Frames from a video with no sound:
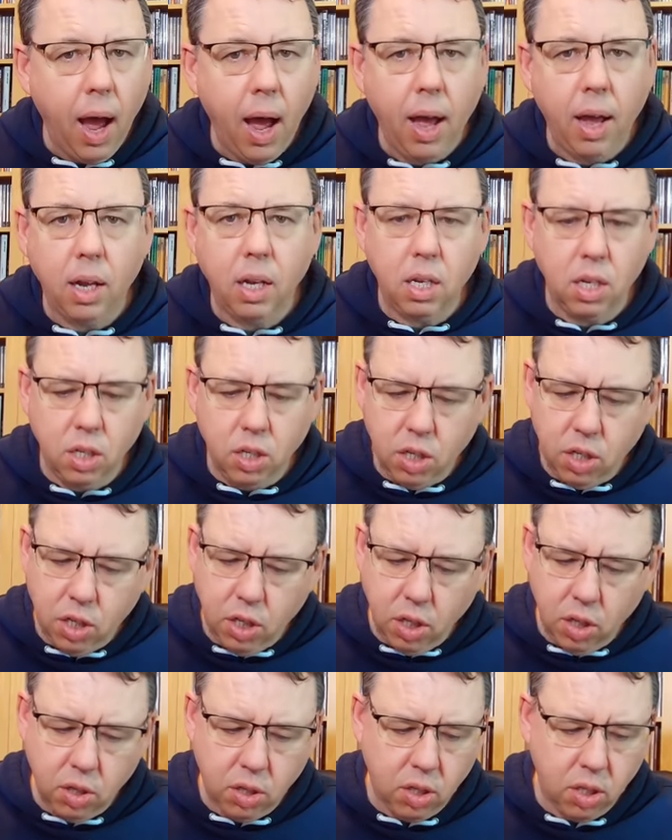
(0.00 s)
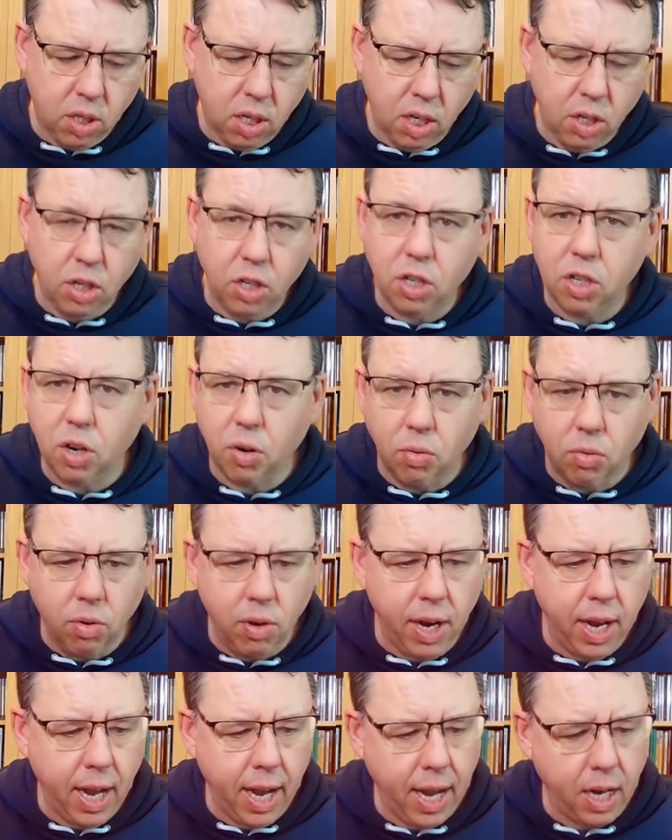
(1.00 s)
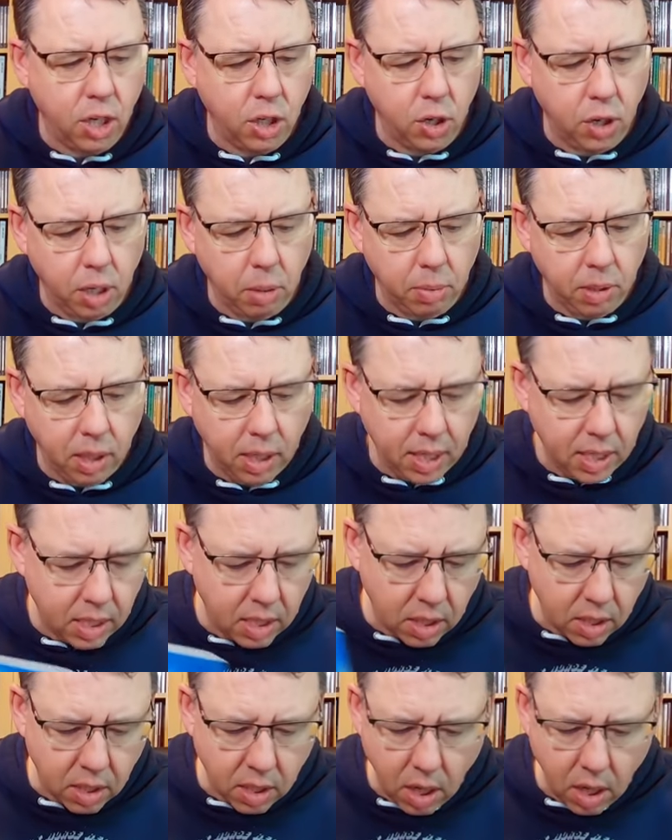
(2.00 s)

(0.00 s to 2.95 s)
And it's just a really enjoyable listen.